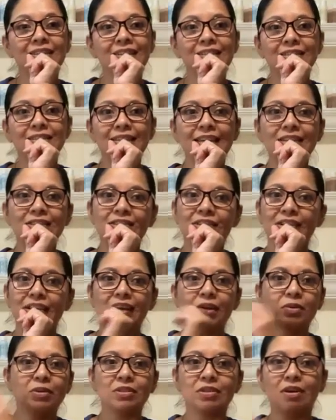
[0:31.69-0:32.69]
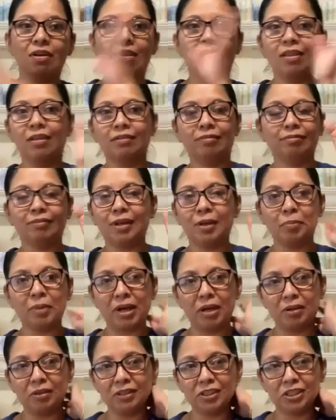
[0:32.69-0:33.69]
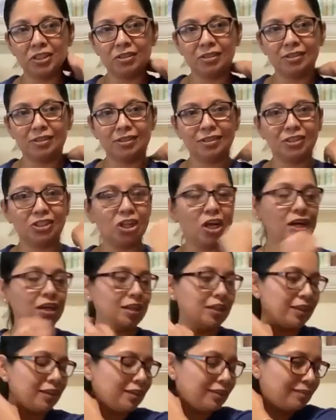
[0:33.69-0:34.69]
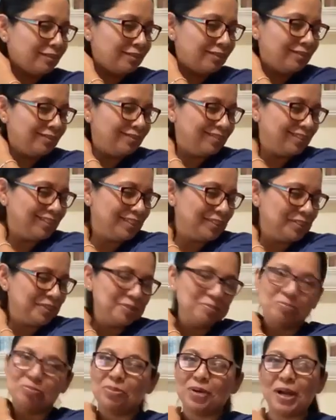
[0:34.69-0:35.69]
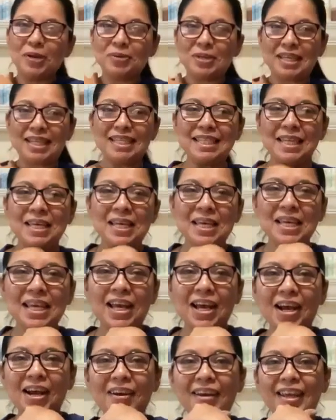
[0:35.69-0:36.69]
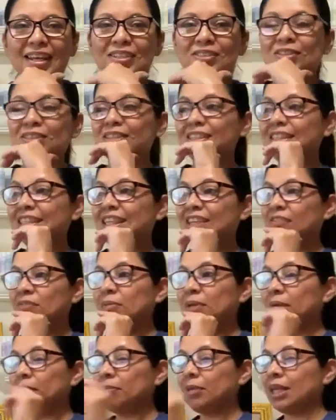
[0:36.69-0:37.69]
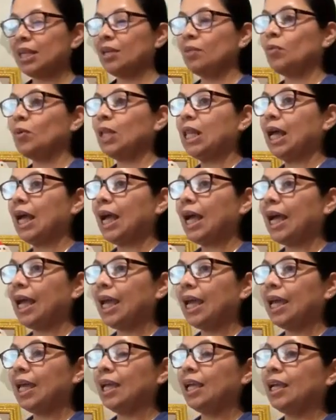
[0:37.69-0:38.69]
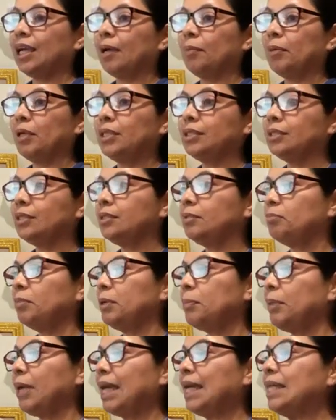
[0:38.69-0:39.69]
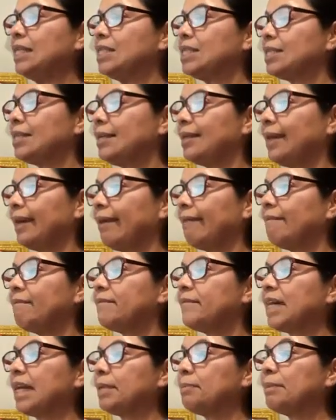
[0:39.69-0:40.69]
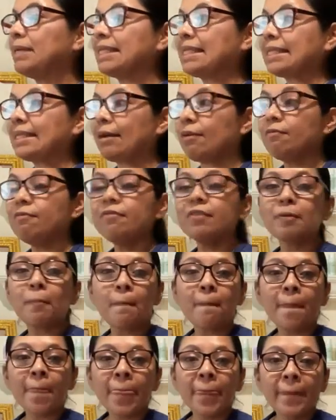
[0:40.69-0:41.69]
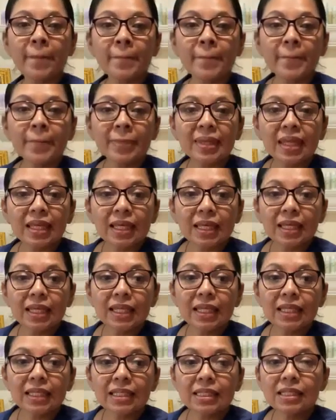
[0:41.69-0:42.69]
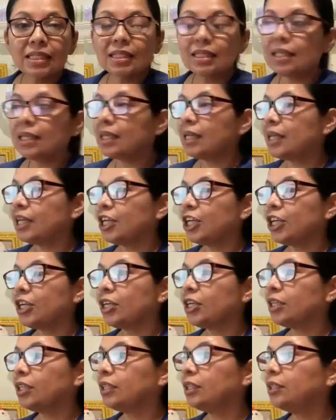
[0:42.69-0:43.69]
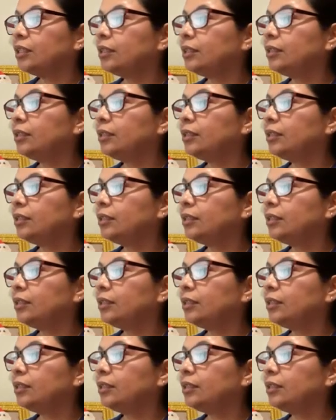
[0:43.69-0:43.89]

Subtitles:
Since yesterday I was all about chocolate brownies. All right, so give me a minute while I come in my page and I find myself. Let's see here.